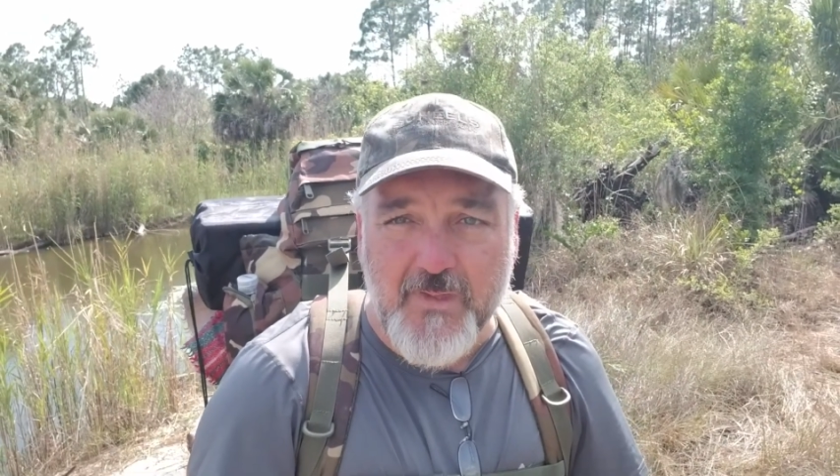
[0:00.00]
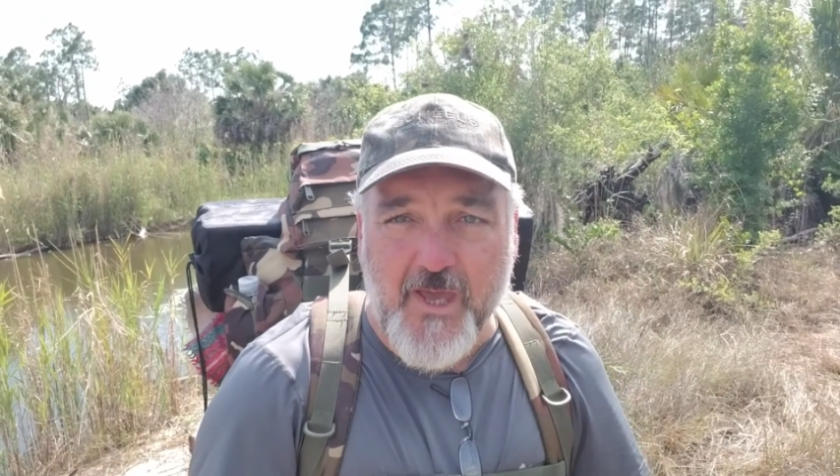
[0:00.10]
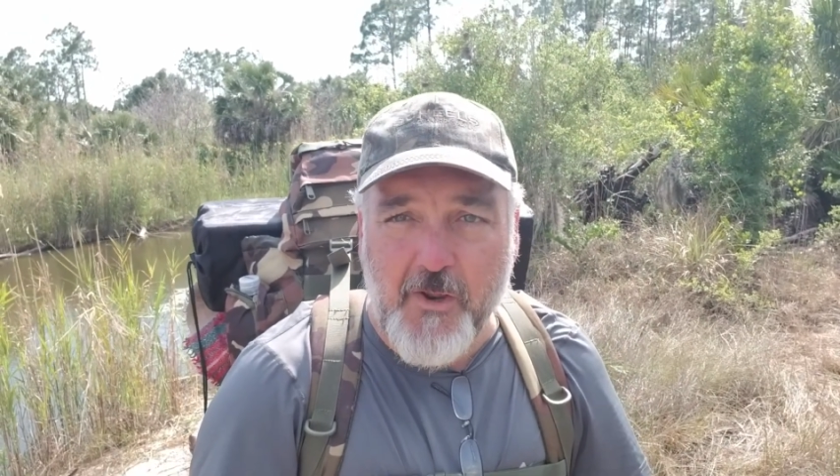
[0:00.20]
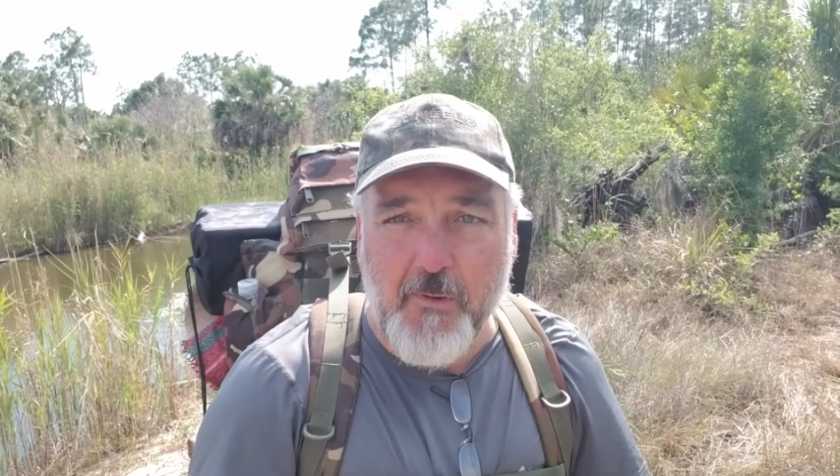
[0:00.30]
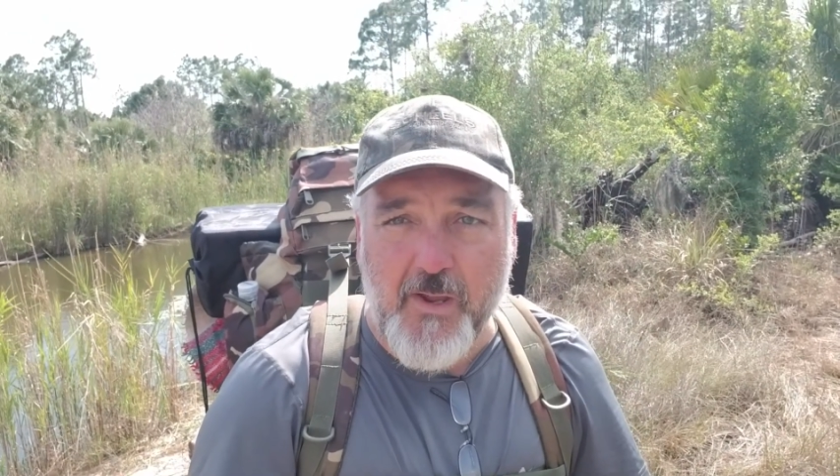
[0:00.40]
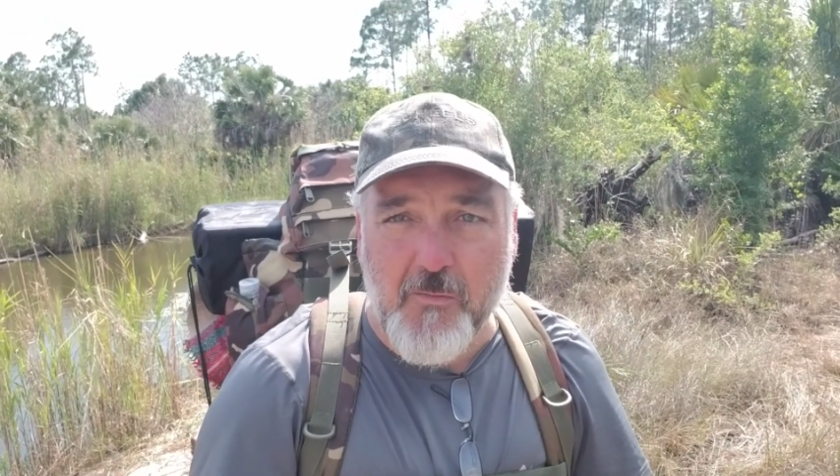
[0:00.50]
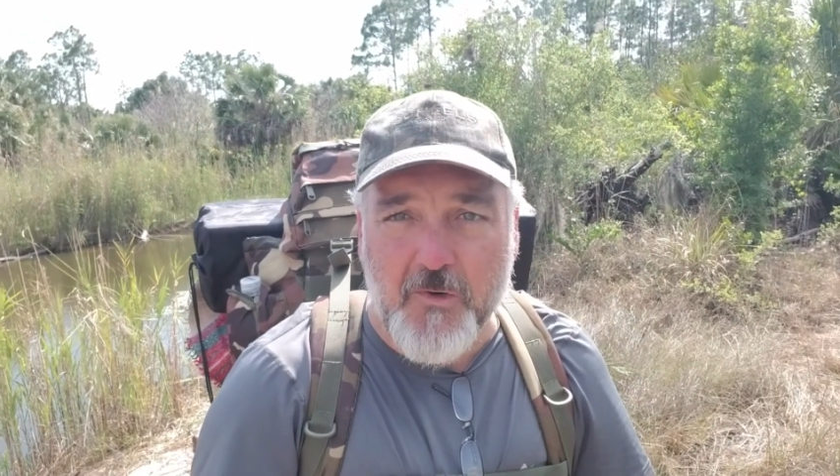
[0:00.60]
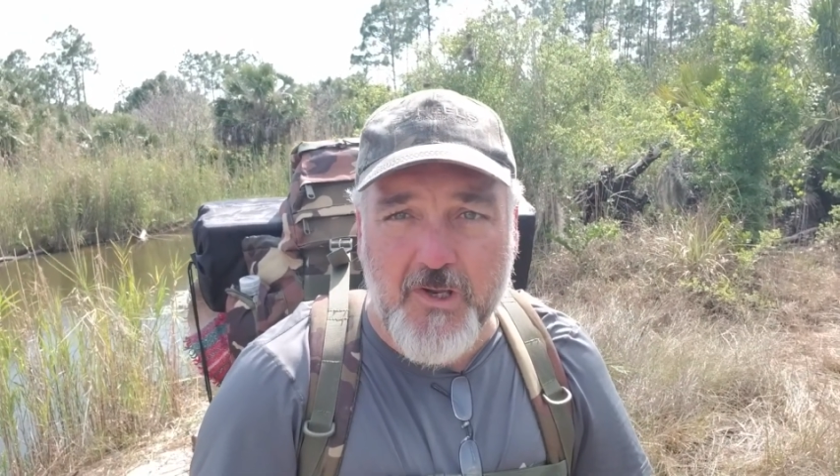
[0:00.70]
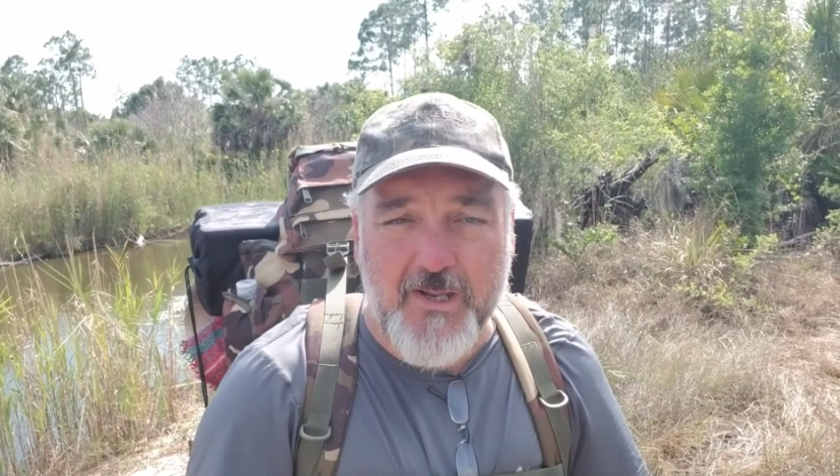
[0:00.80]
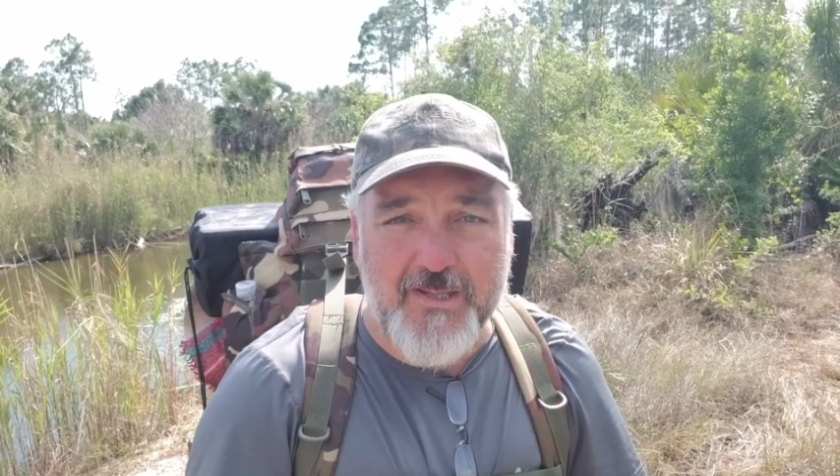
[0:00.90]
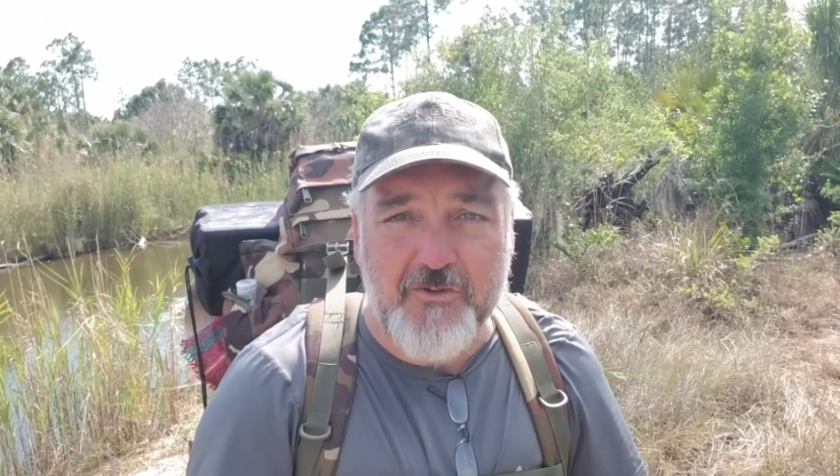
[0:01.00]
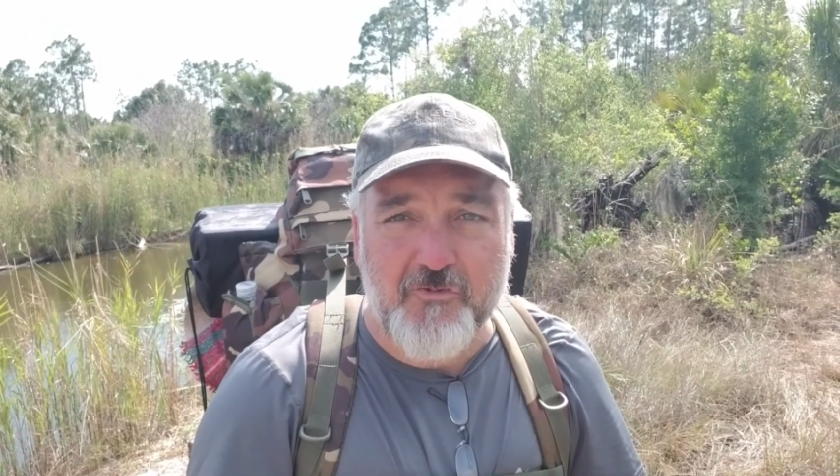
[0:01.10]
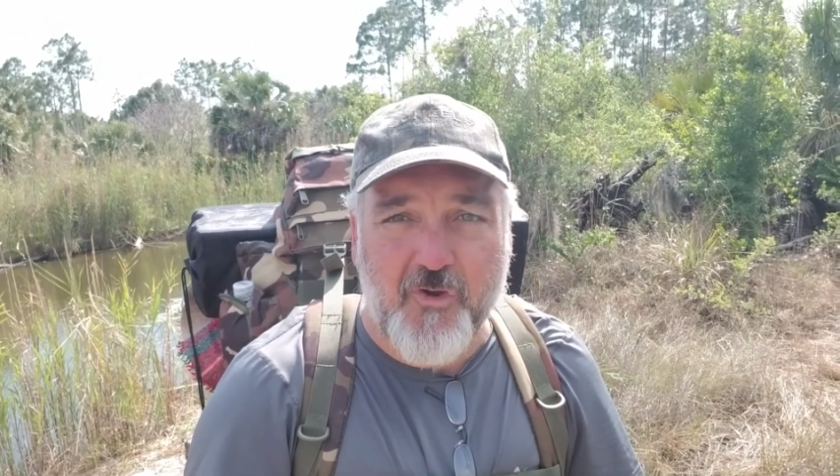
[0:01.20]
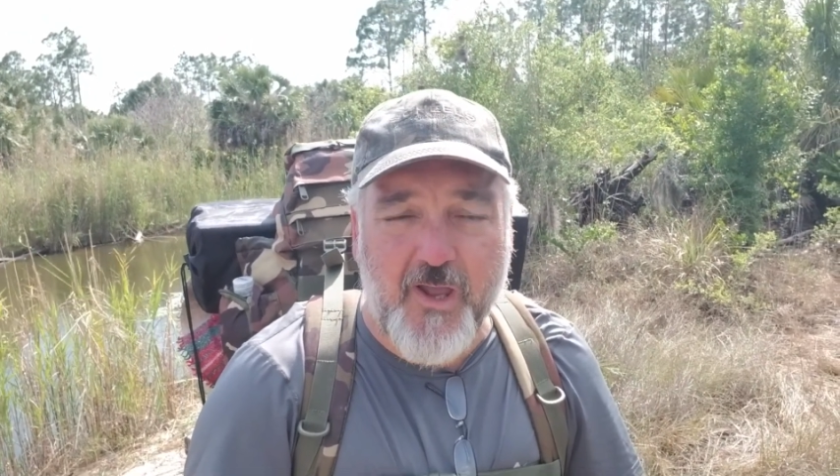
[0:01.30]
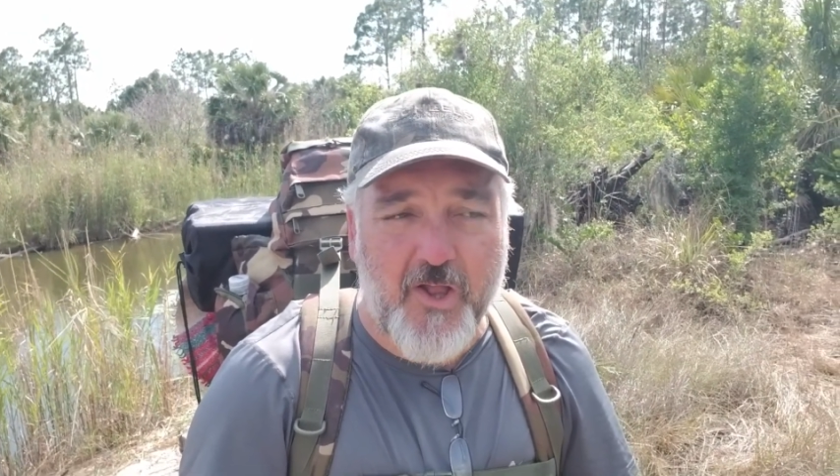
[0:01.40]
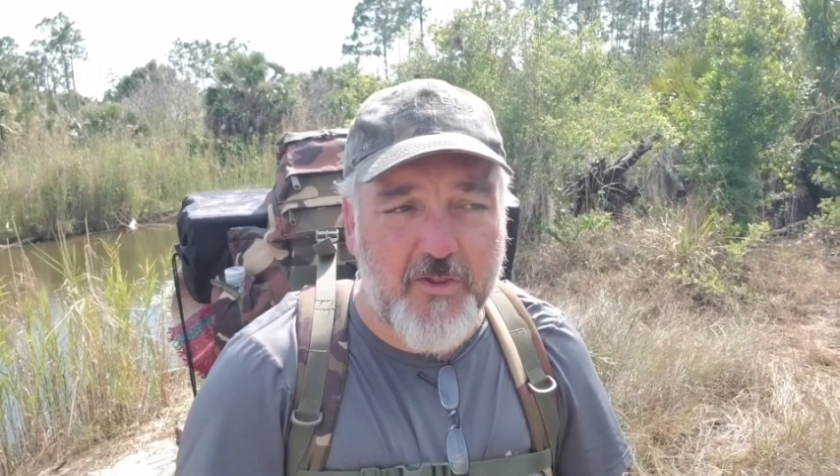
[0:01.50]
anyway, we're going to hit the trail